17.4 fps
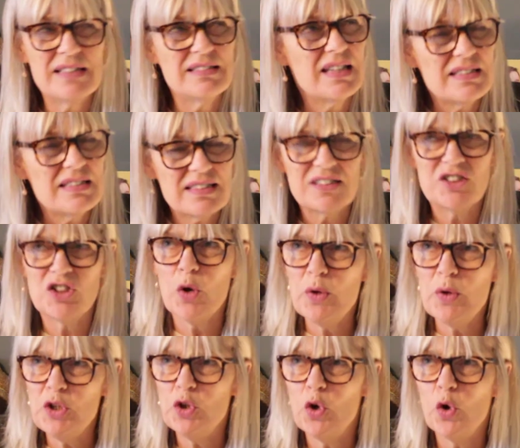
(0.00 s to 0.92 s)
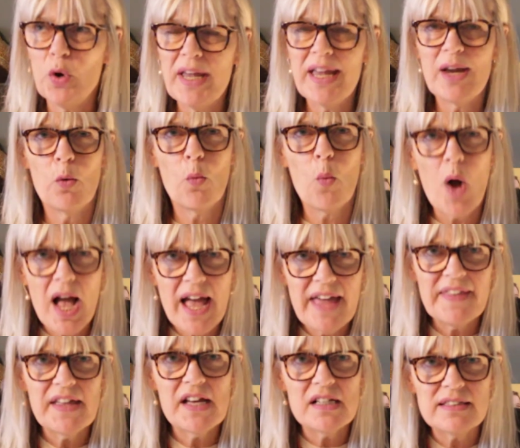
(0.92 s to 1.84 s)
It's so annoying, why
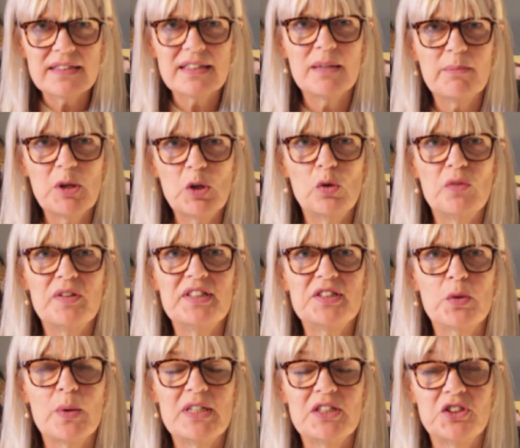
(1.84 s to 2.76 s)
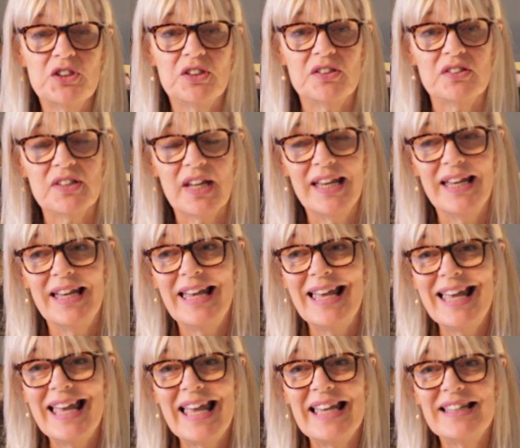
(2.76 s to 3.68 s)
are they asking me all these questions?
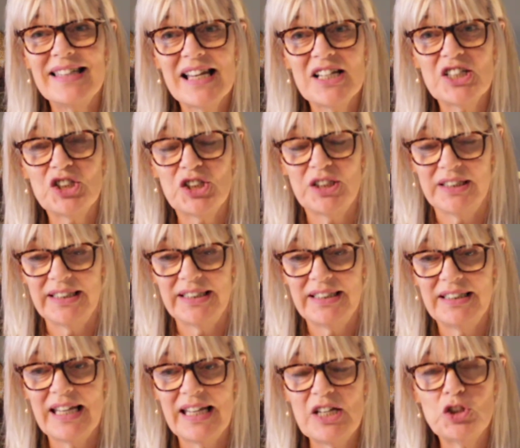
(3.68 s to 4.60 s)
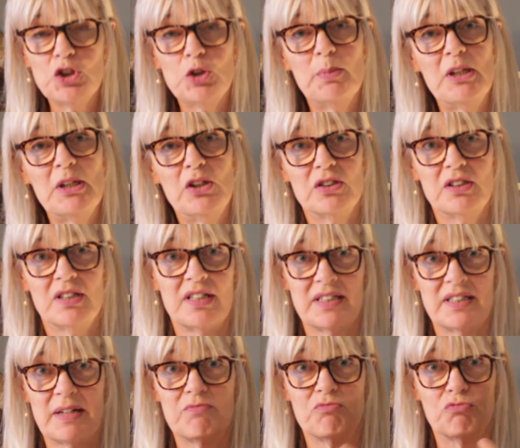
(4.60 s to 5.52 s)
It should be looked at
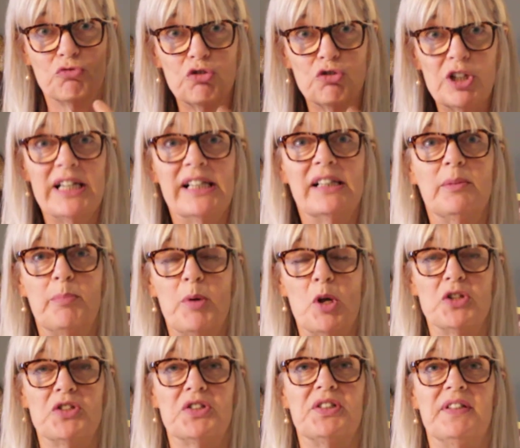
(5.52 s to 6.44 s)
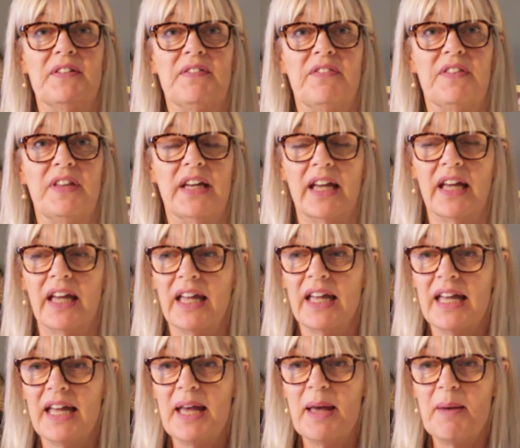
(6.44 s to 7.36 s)
as a real positive thing,
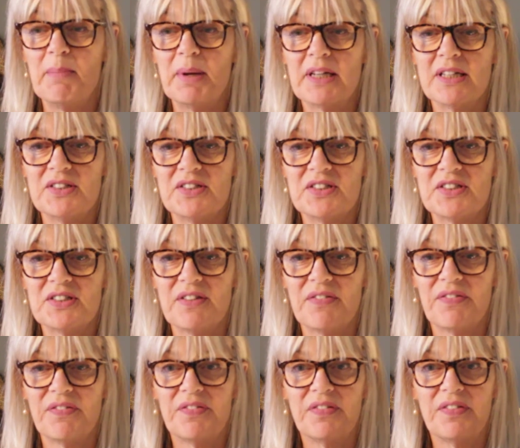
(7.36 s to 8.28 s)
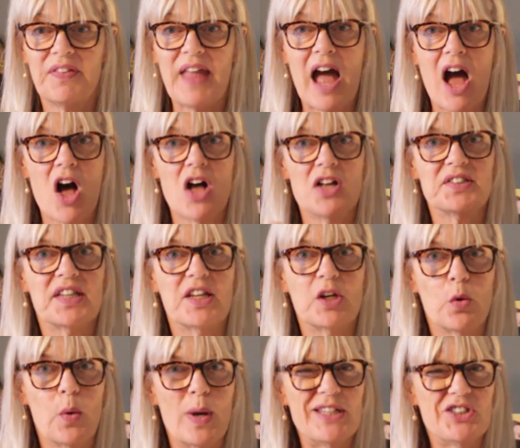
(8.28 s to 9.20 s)
because they're
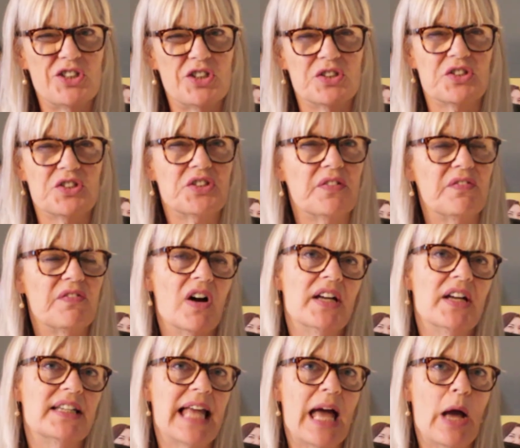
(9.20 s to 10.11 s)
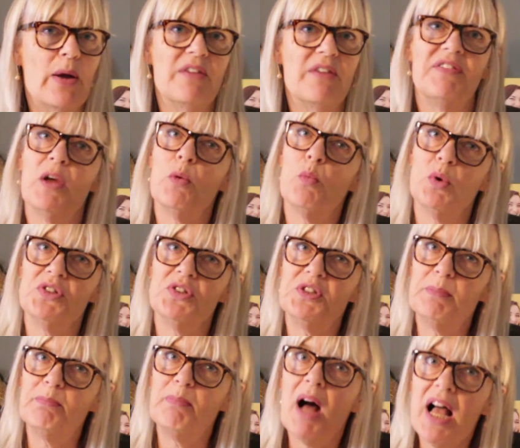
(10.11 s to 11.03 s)
asking questions to find out if they want
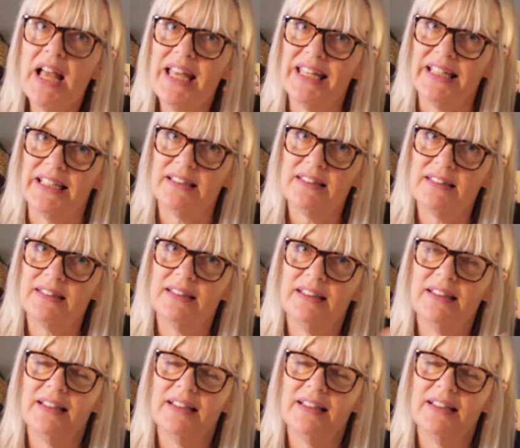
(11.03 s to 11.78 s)
to buy it.